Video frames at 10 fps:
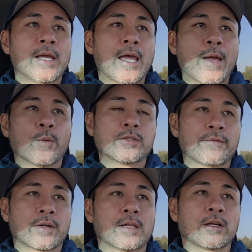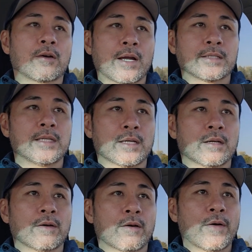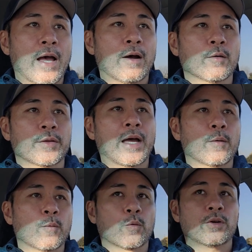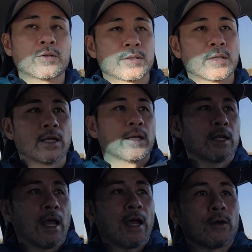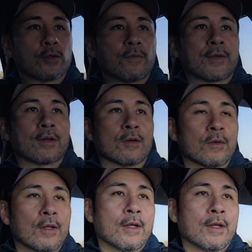And once you have a clear idea of how that works and how you feel